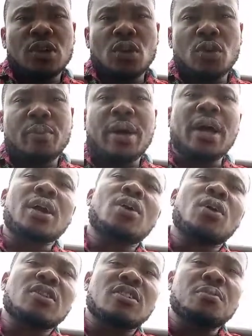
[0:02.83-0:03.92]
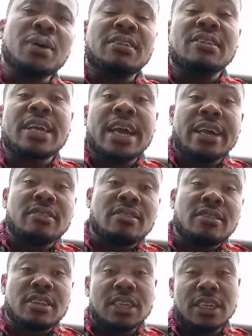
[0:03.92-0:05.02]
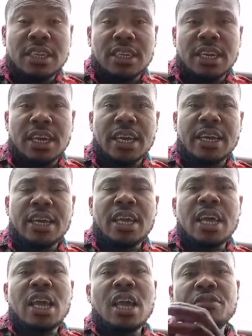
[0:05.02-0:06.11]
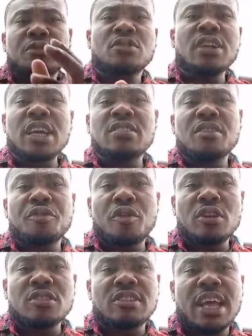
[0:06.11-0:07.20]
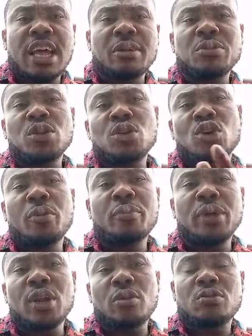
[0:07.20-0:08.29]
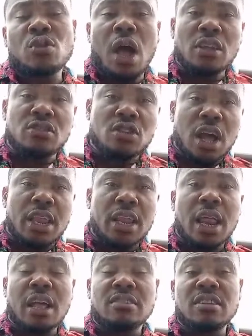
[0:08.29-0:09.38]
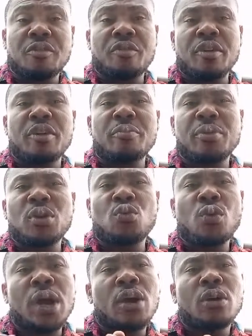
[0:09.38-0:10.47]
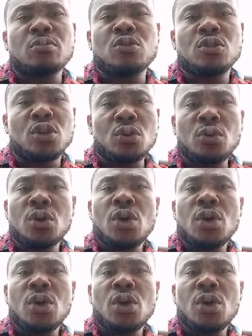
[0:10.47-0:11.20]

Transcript: Global Cosmetic and Skincare. If today is the first time you're coming out to our channel, I say very big welcome to you.